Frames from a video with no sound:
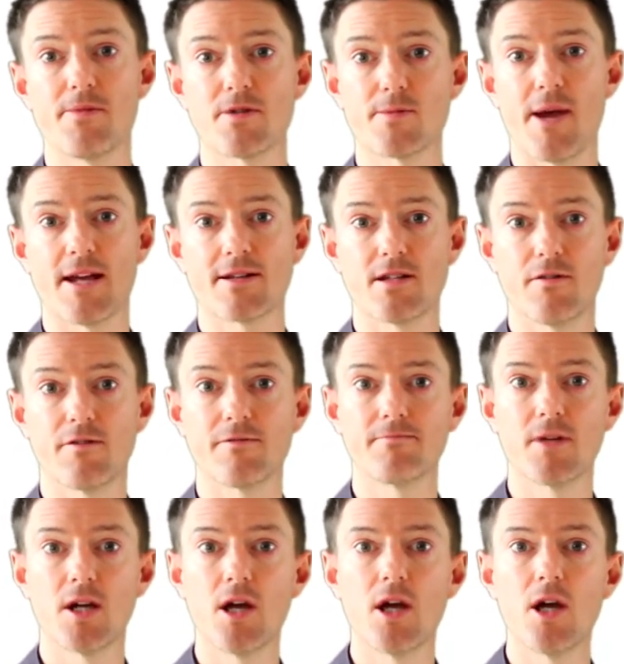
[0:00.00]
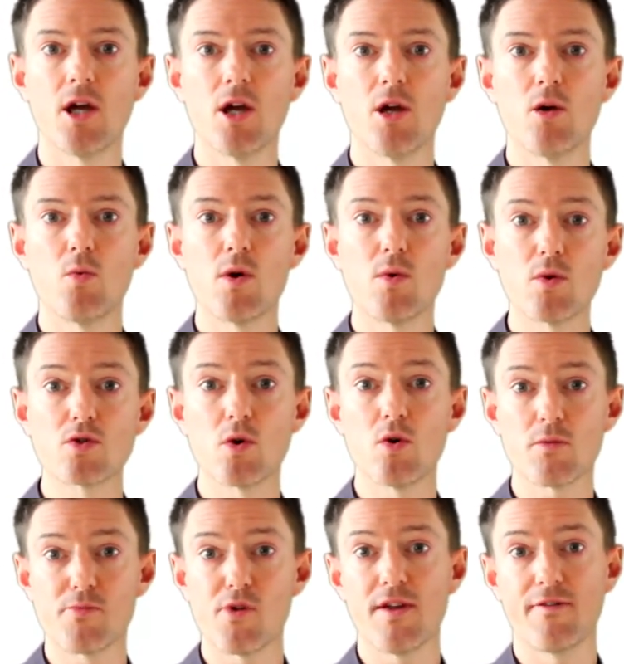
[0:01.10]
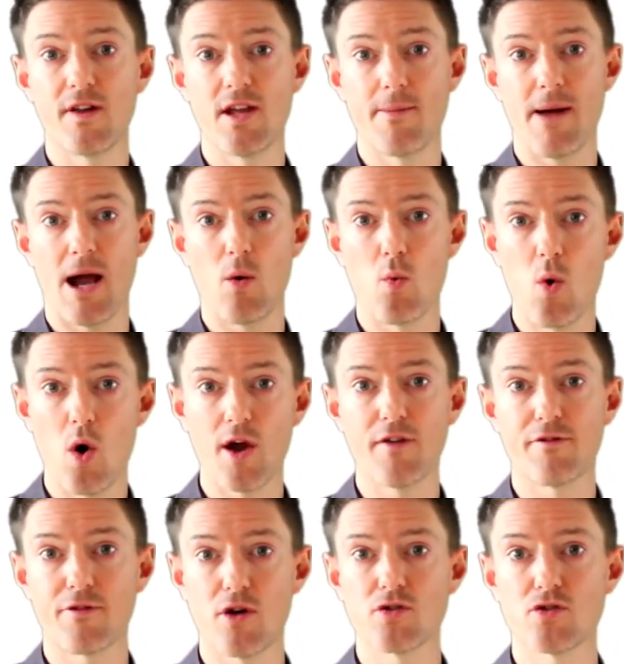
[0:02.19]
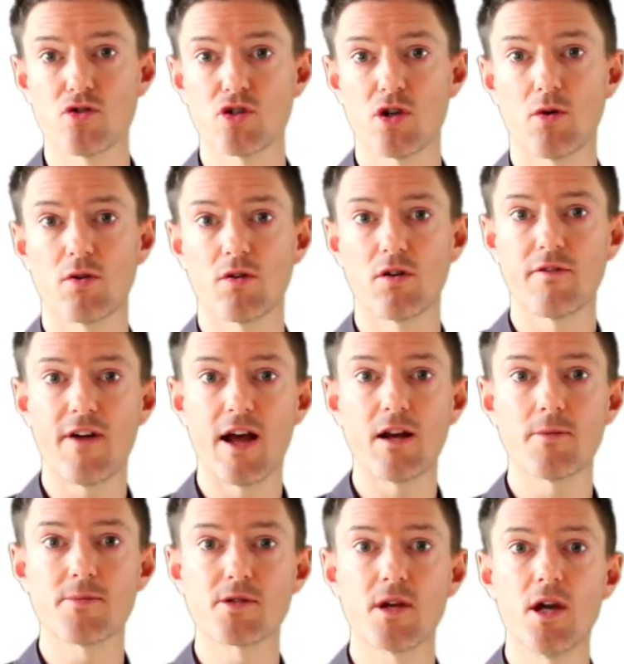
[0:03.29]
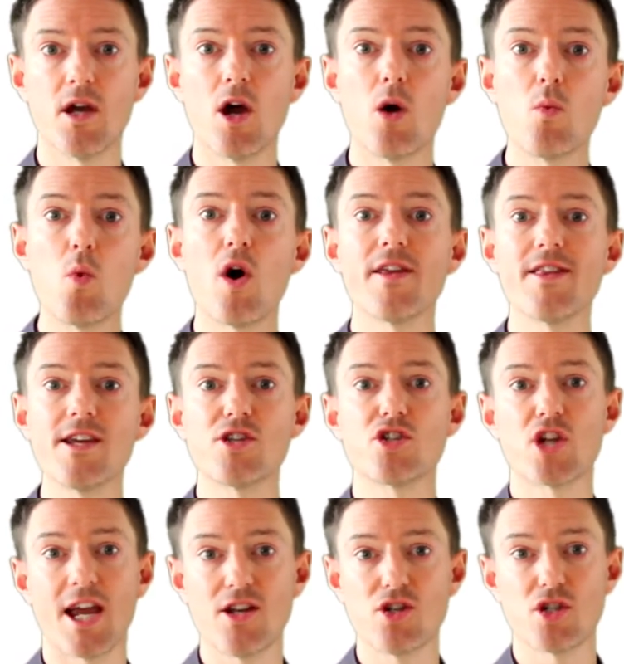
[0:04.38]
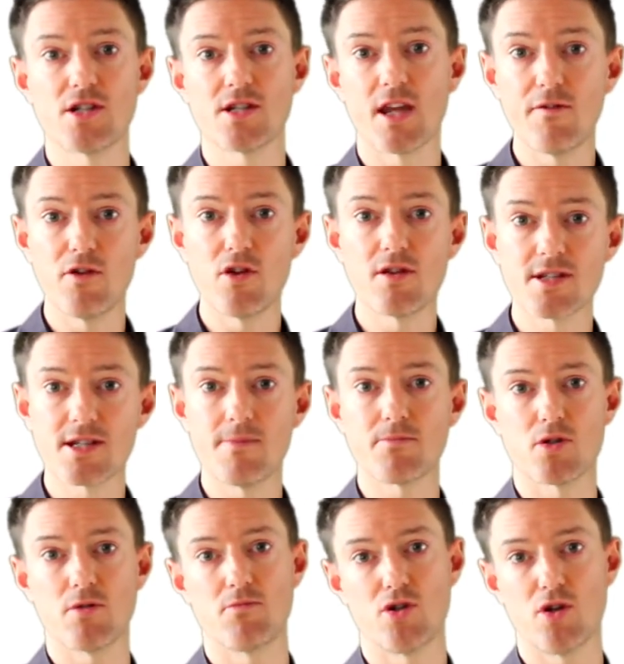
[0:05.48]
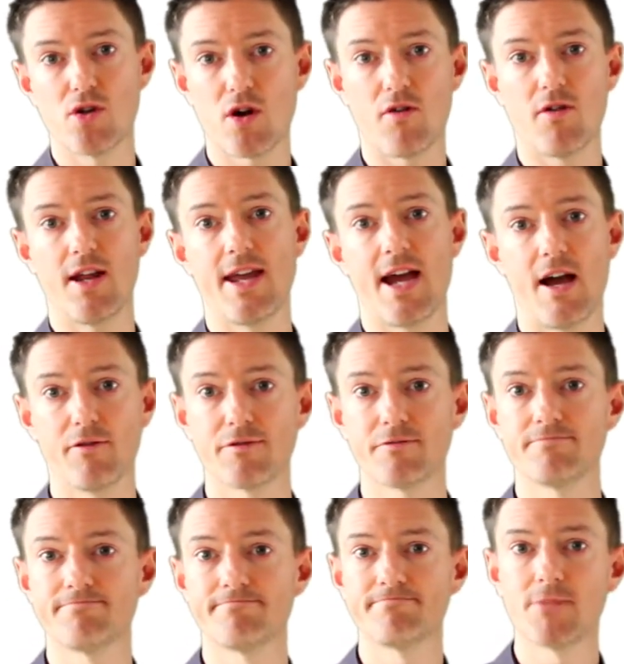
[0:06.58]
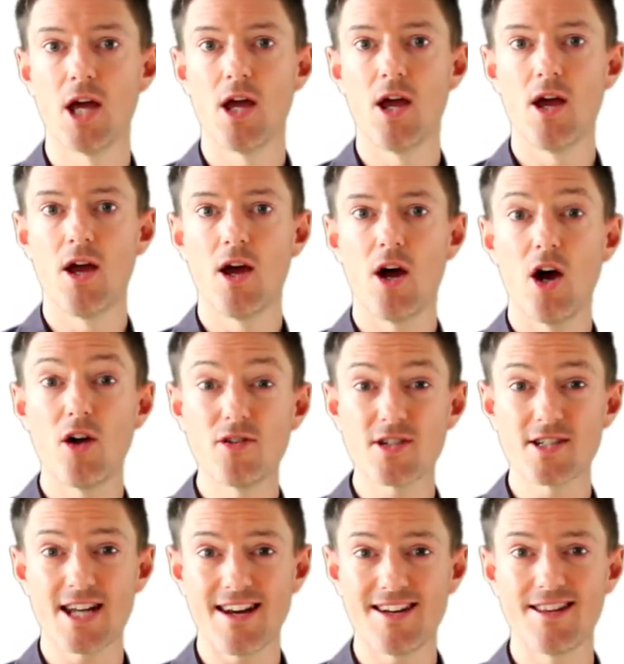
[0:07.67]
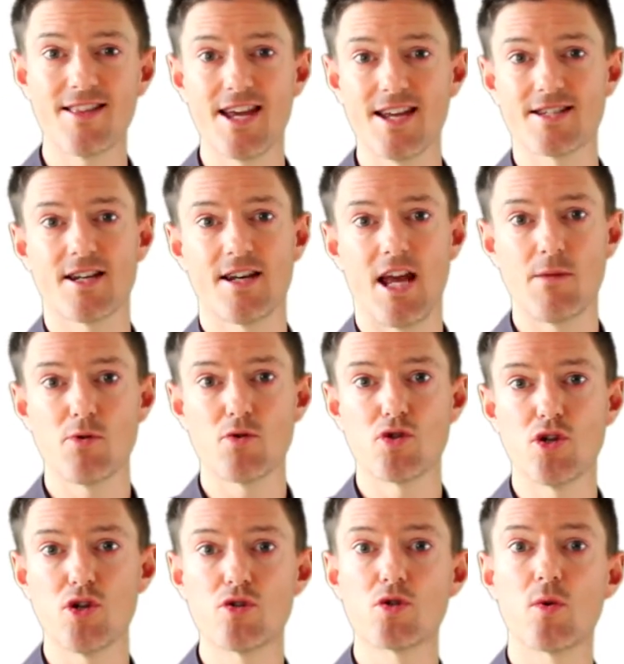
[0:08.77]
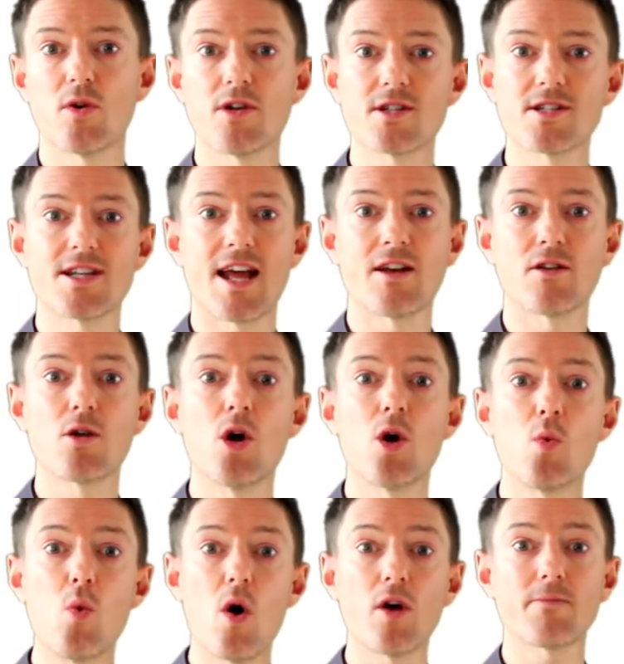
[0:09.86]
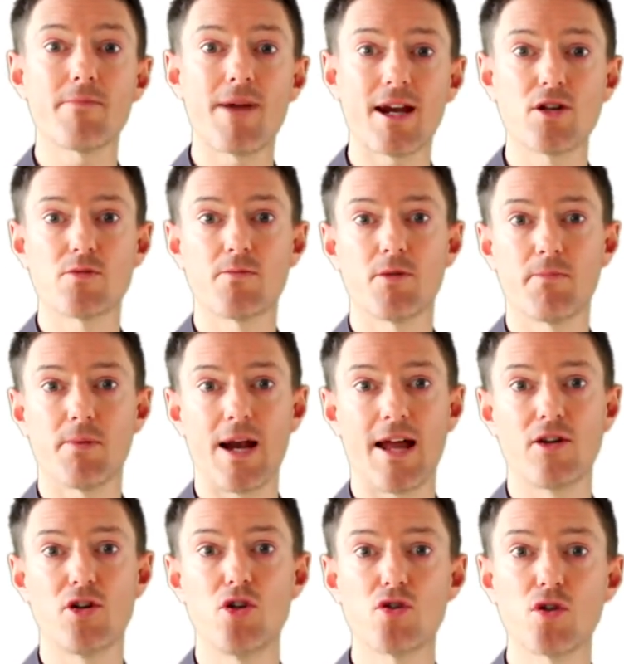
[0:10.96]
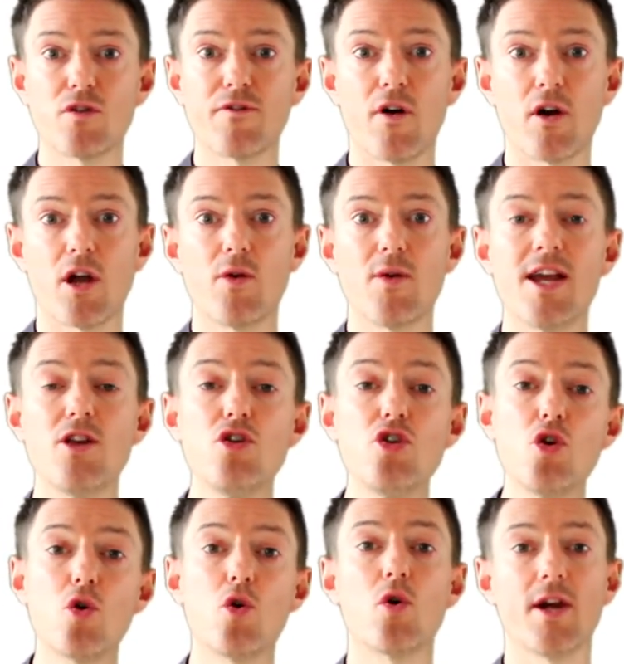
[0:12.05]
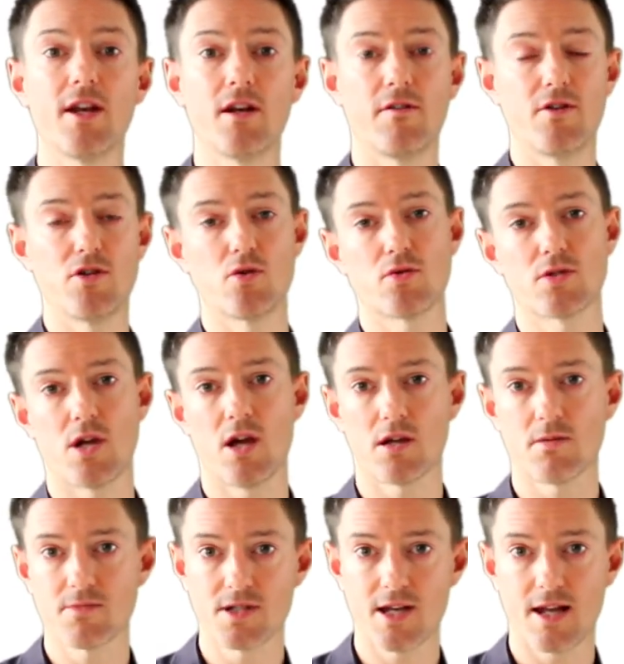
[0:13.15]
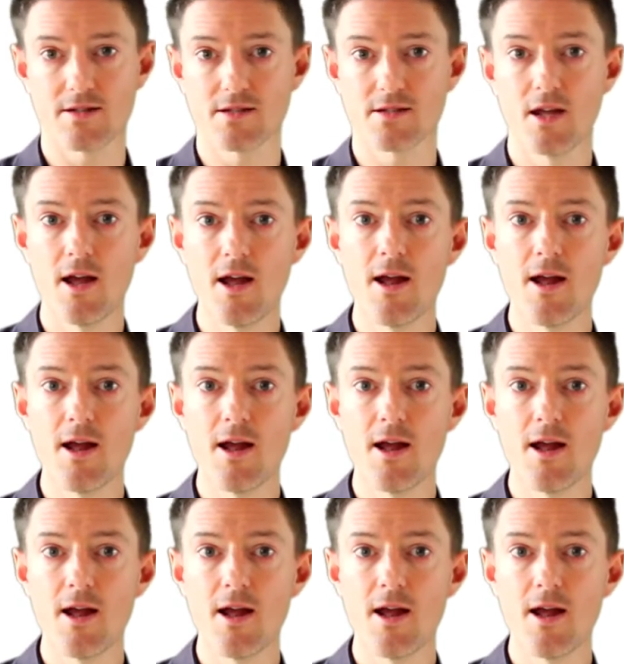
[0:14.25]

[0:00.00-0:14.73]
perspective. We will talk briefly about why a frozen shoulder develops and why these changes give you the symptoms you currently have. Understanding this enables you to understand what management plan you should follow in your individual circumstance,